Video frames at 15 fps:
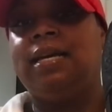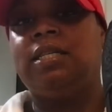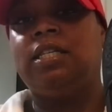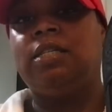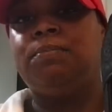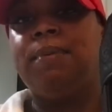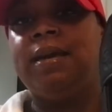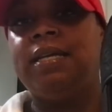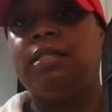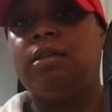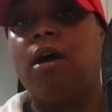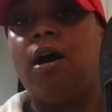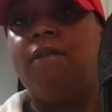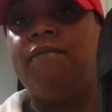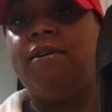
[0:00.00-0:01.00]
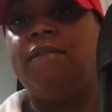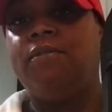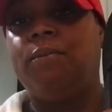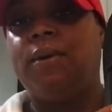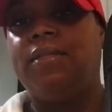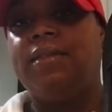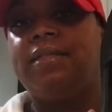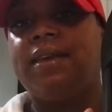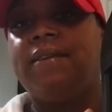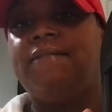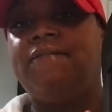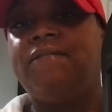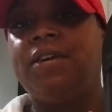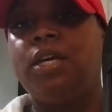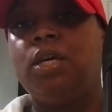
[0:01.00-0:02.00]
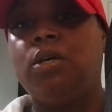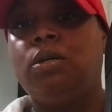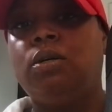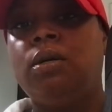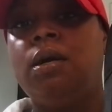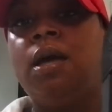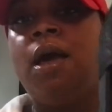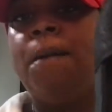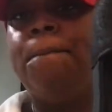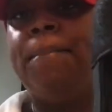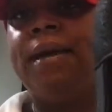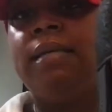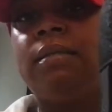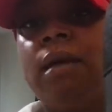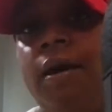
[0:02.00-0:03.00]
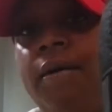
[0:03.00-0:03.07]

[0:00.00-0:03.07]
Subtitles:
just based off of the way that they feel, based off